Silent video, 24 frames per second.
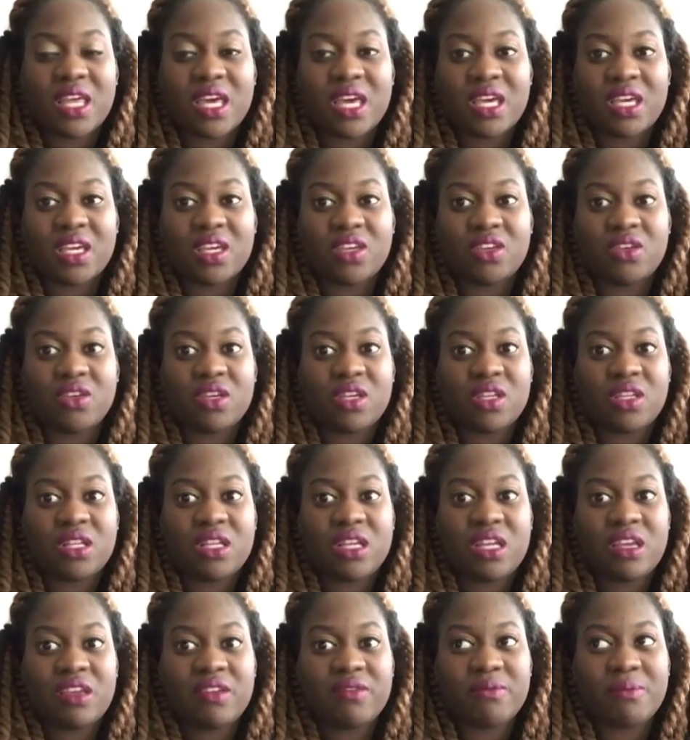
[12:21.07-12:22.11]
Like, you can
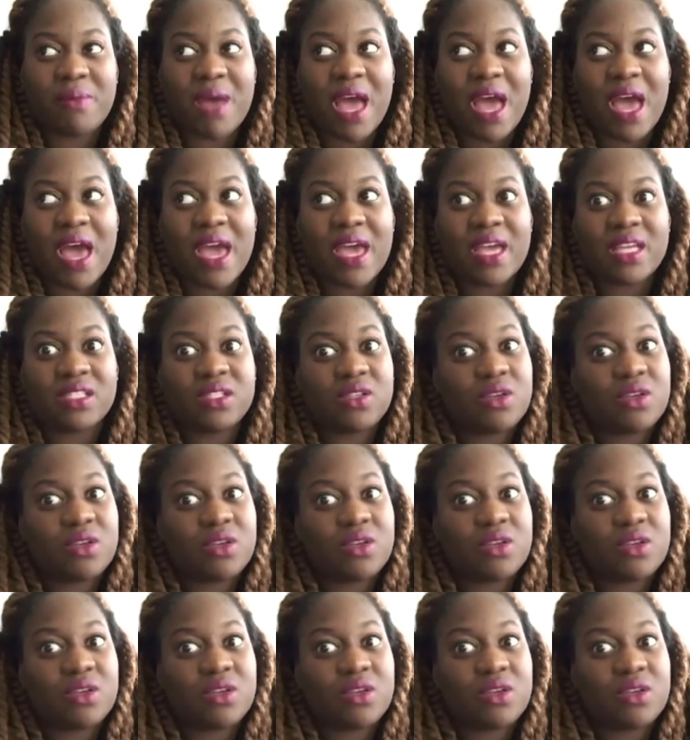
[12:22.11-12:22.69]
leave, bye.